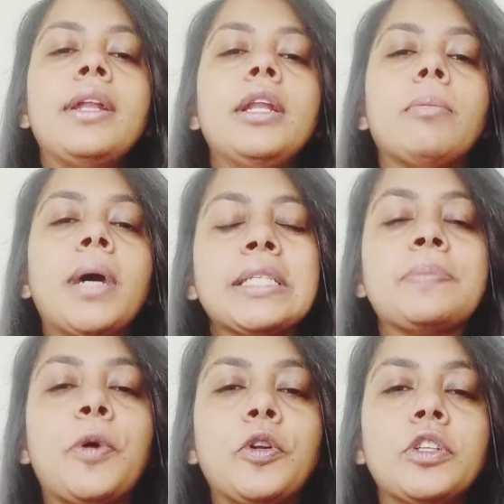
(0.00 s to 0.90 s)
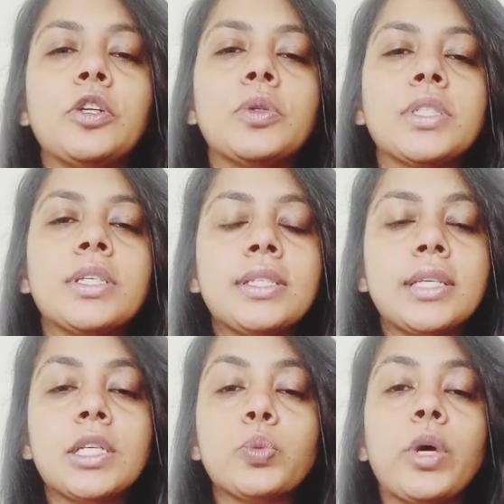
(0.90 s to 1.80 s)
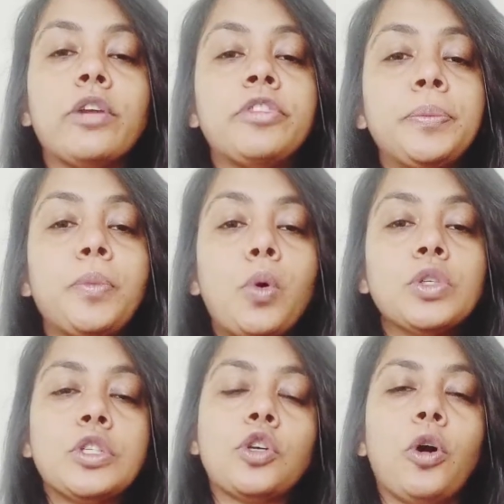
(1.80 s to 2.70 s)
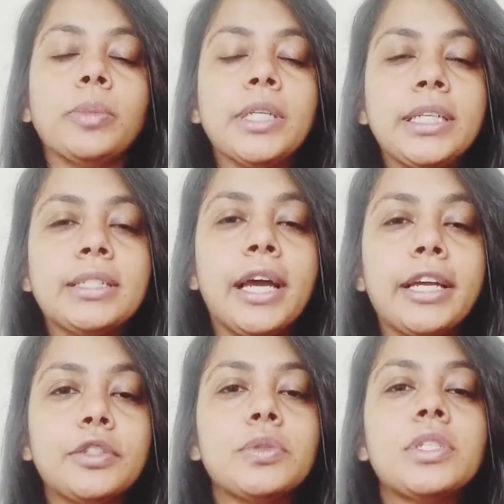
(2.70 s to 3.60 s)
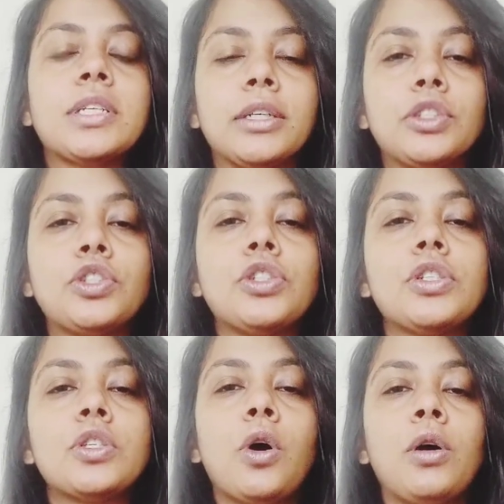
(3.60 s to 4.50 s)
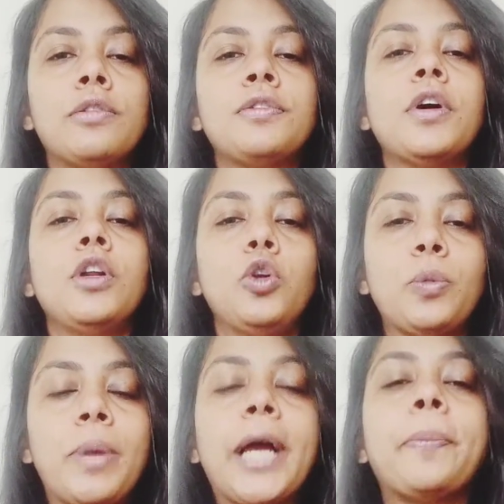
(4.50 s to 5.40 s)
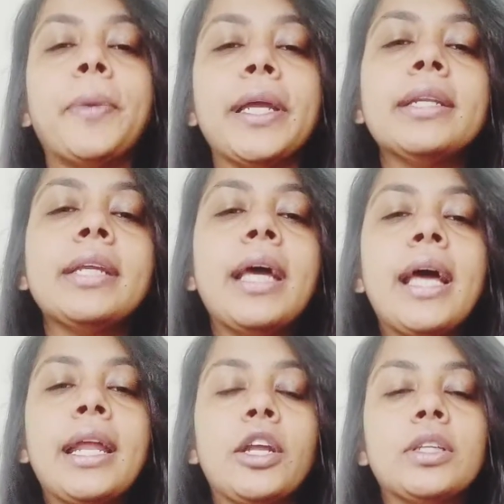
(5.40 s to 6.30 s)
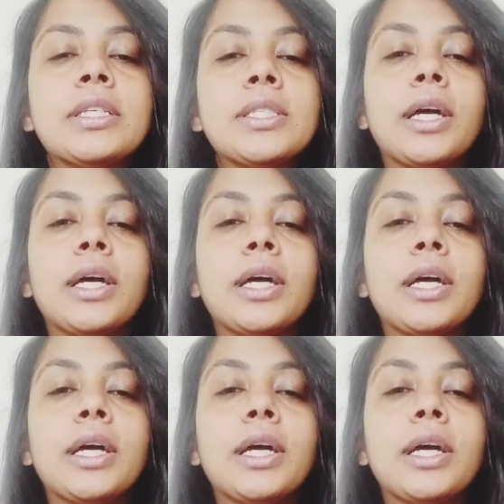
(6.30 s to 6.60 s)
Lumbar spondylosis is one of the most commonly diagnosed conditions of low back pain. Now, this